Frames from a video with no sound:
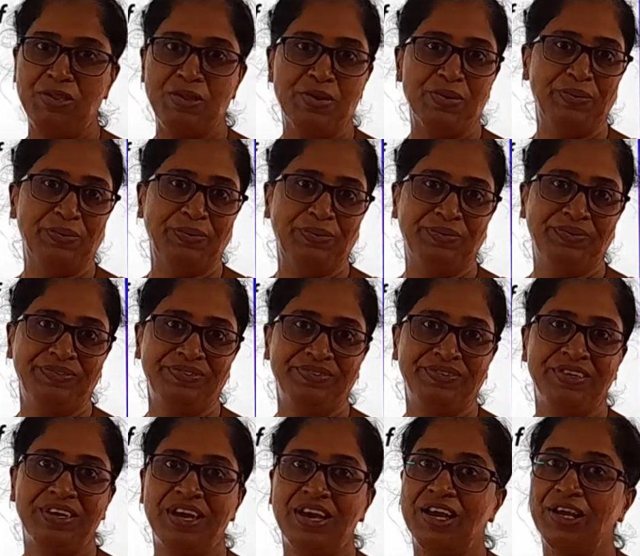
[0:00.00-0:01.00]
No,
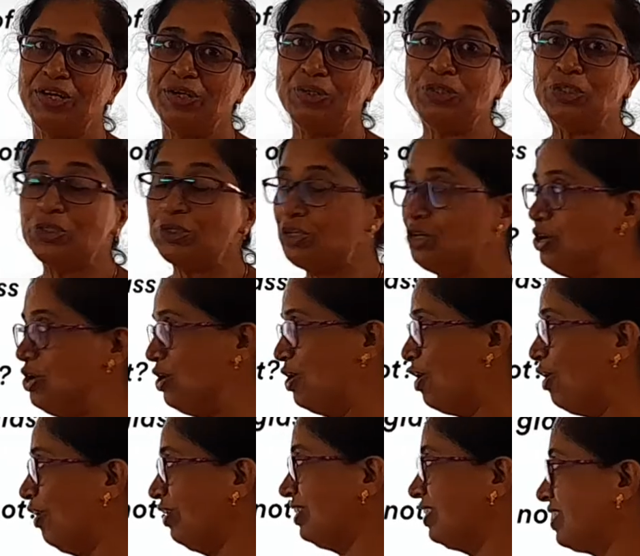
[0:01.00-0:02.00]
you should
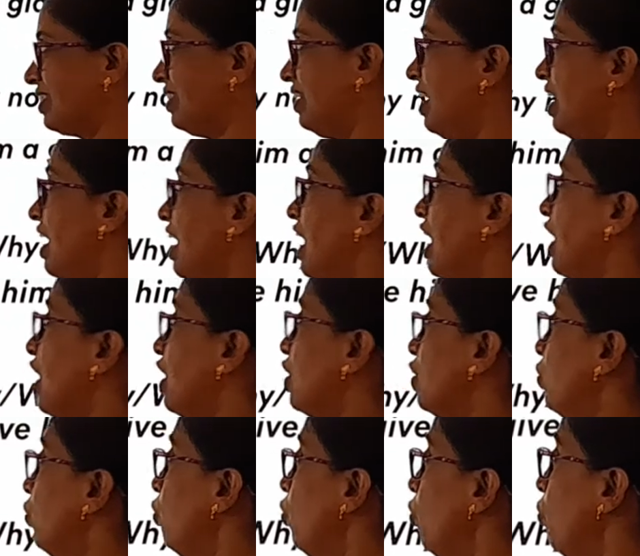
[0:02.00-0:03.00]
not.
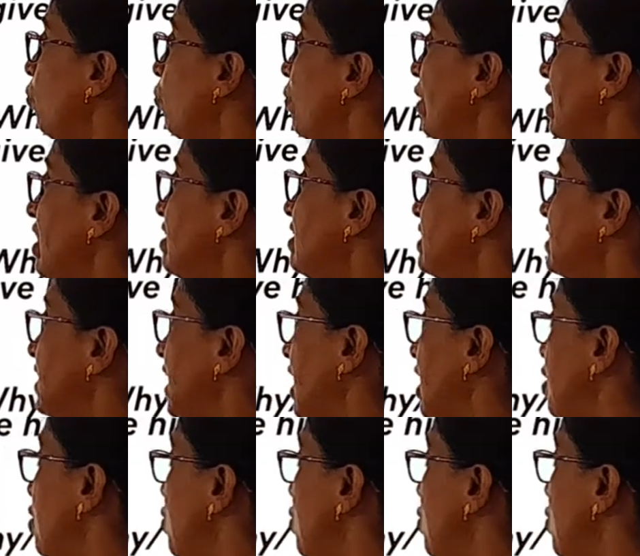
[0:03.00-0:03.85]
You will say